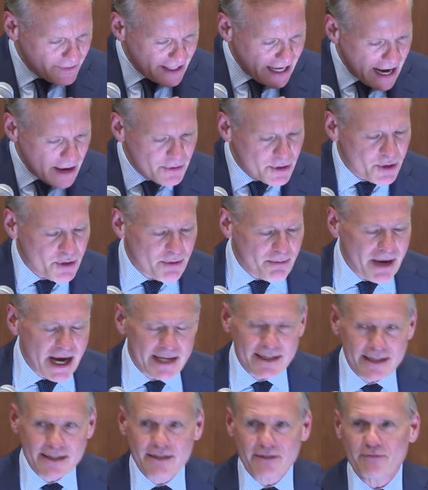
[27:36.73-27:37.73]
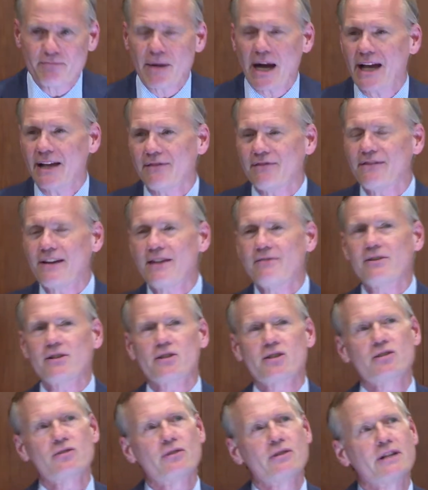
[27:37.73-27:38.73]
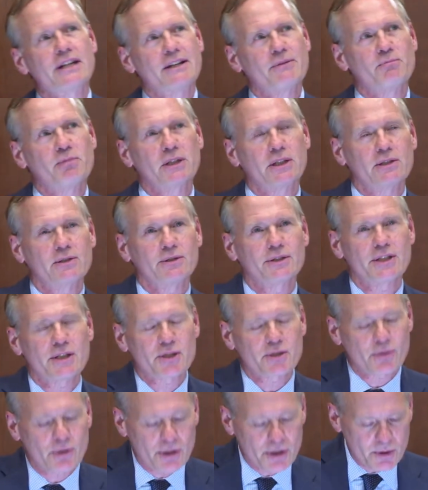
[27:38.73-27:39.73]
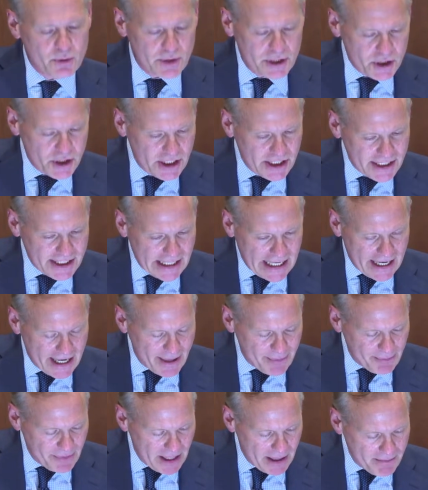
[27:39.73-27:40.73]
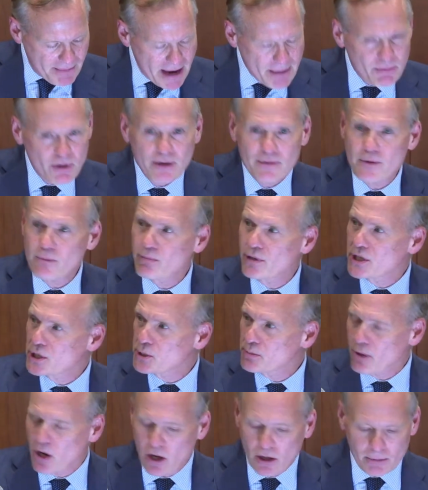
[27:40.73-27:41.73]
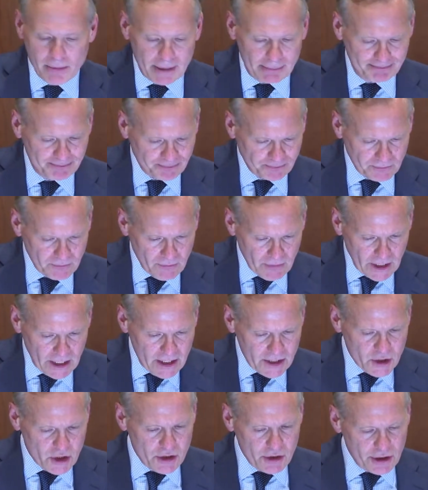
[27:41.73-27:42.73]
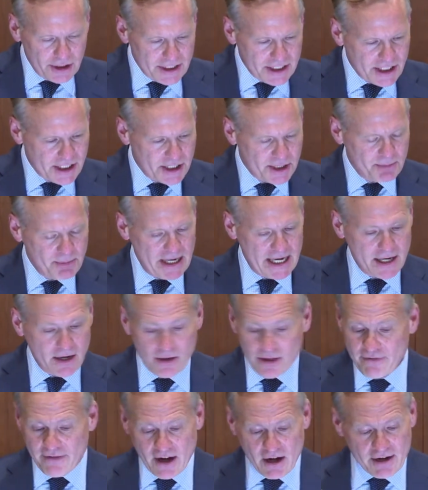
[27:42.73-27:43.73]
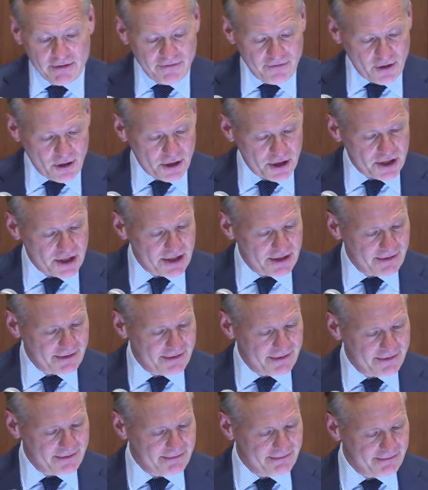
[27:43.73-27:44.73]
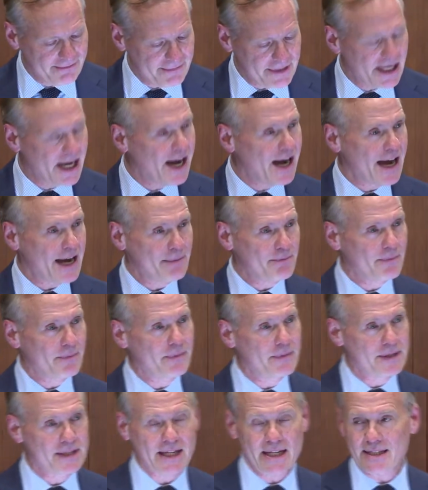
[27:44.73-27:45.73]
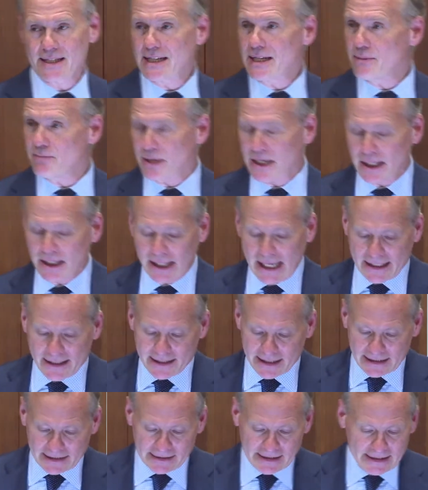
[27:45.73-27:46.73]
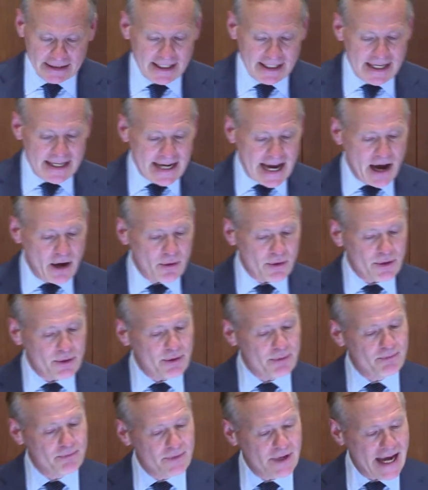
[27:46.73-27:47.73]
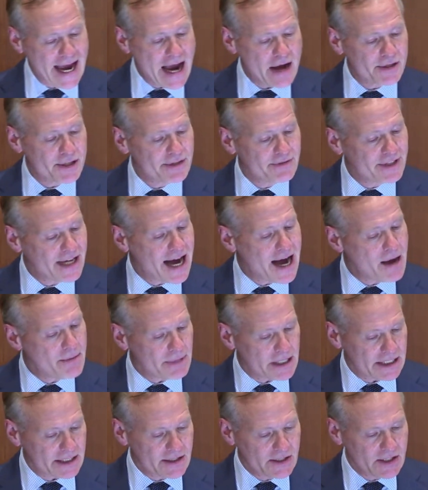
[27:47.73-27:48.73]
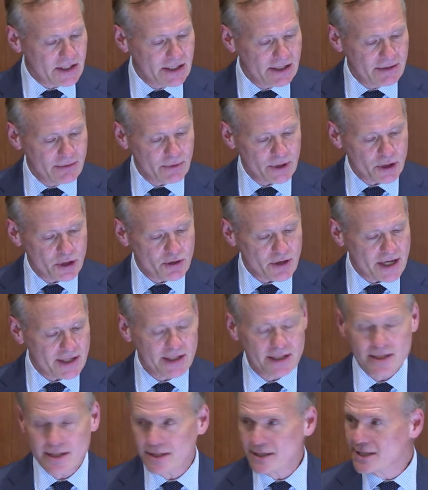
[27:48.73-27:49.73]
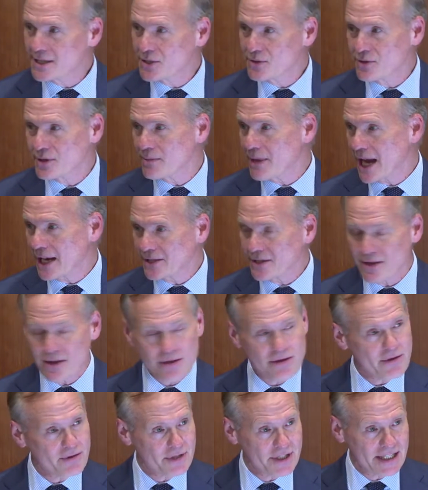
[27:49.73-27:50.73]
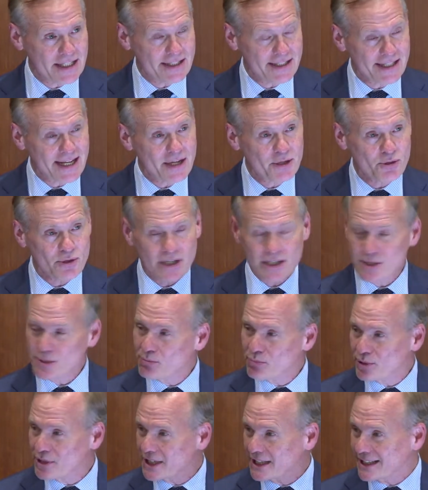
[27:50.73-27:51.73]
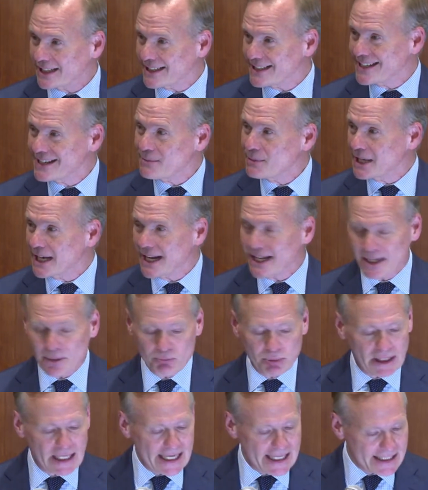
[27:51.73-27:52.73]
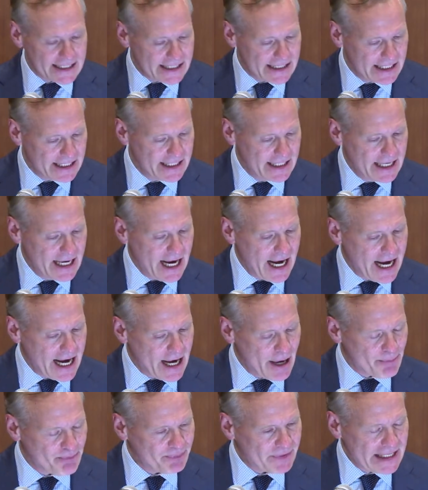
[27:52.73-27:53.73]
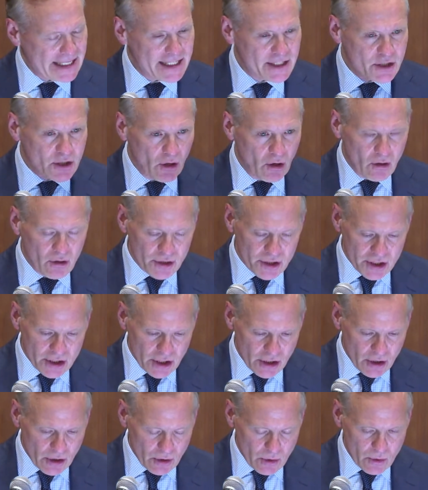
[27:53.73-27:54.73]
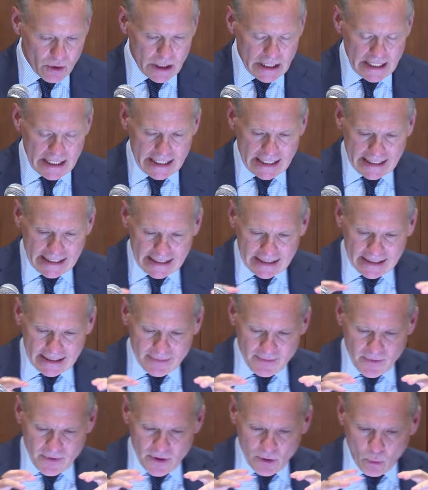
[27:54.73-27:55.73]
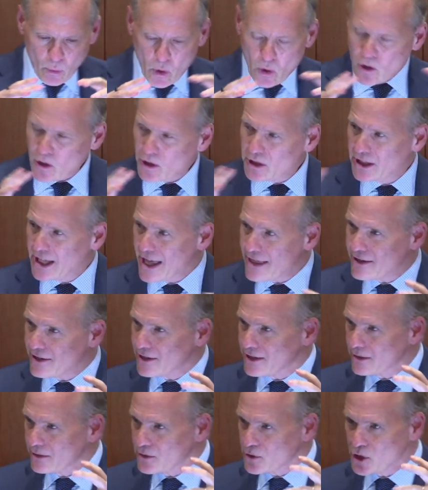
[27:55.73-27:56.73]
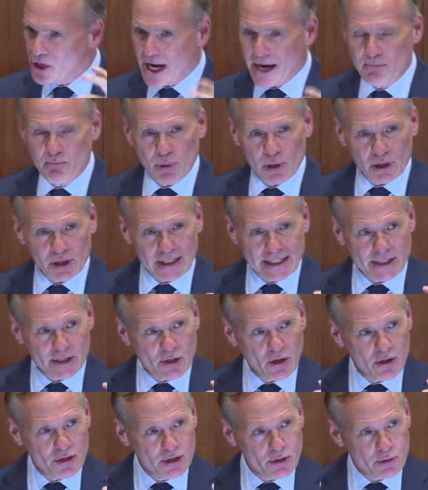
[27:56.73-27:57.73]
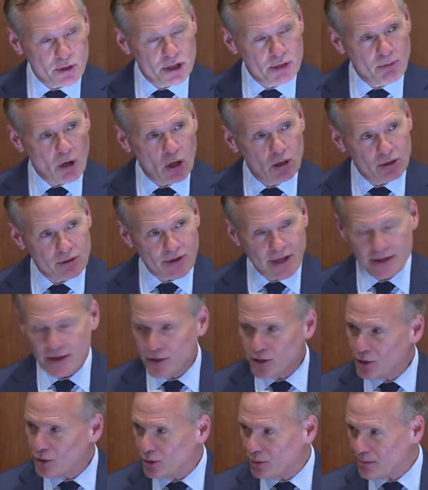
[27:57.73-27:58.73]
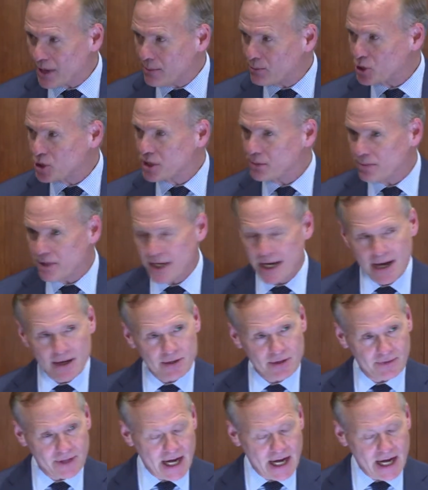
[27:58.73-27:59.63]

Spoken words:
I was reminded of my favorite story of political discourse, which is a member of the British Parliament stood to speak on the very first time since he'd been elected. Now, the House of Commons, which traces its history back to the 13th century, is a pretty intimidating place. It's also, the worn leather chamber is also smaller than the total membership of the House of